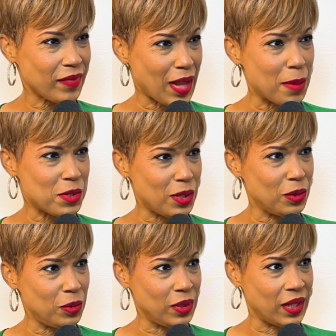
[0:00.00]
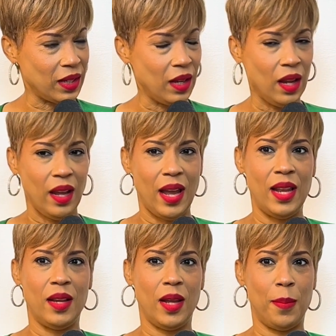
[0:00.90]
Absolutely.
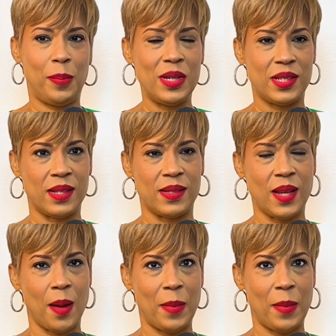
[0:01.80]
And it puts us up